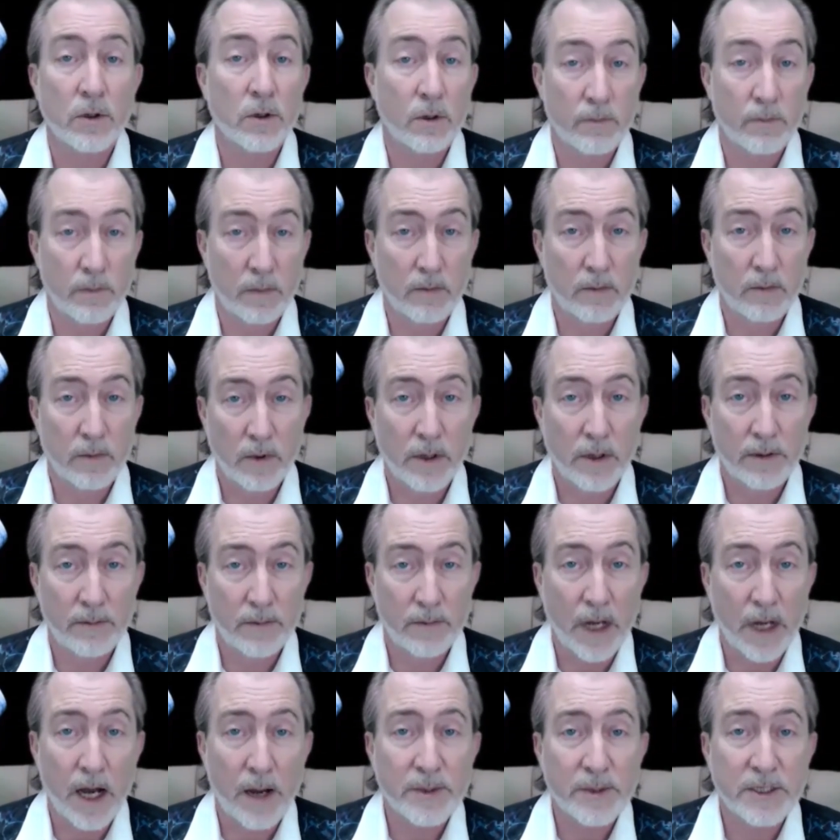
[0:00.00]
or
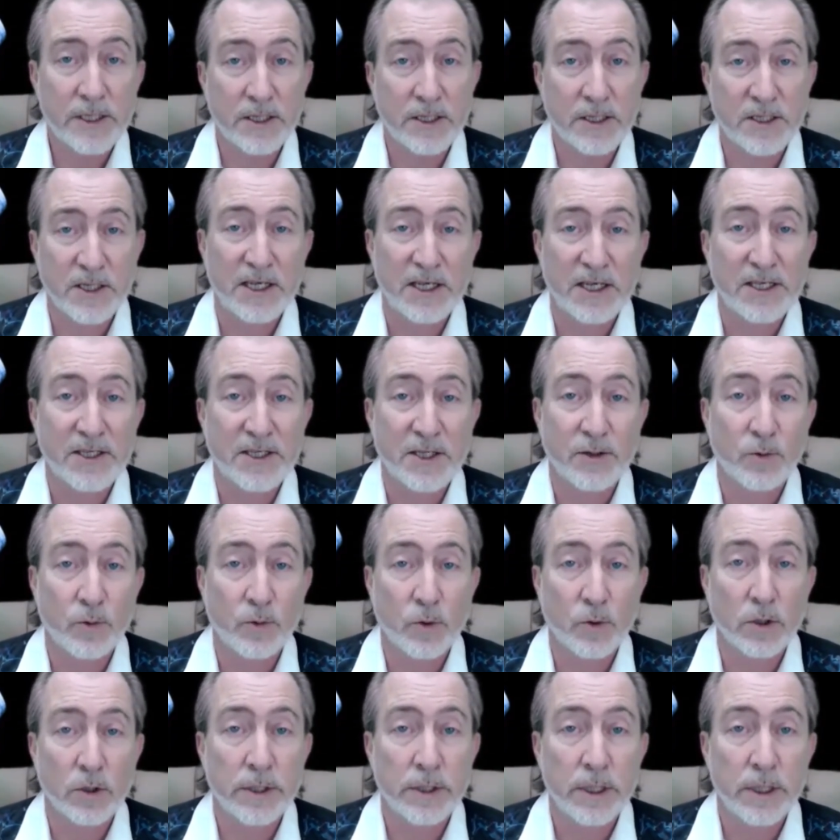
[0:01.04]
on opposite sides of the
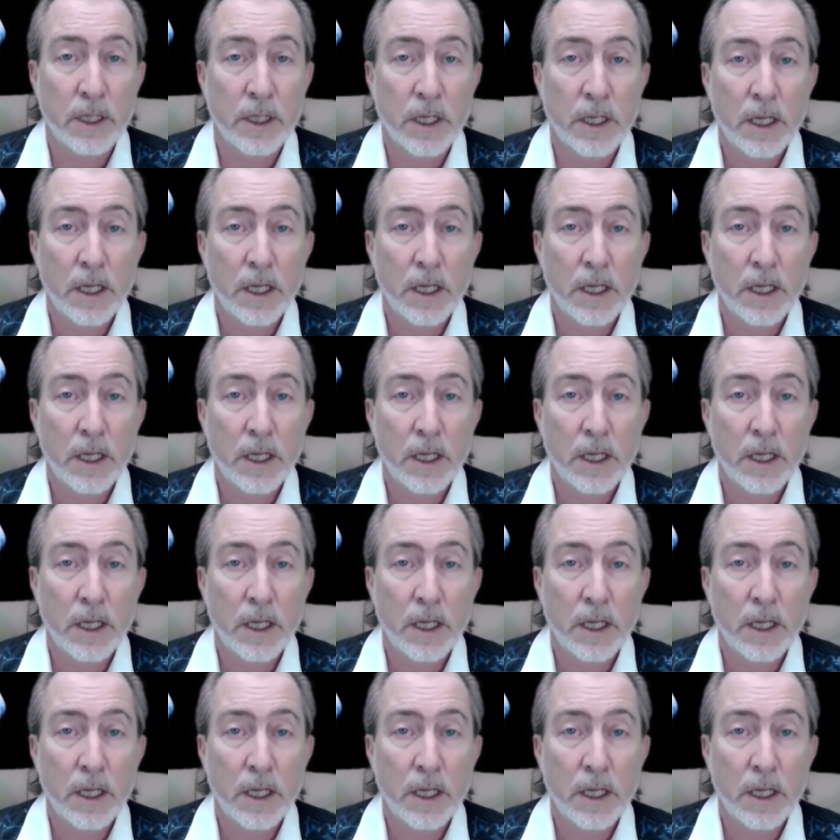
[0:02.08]
world,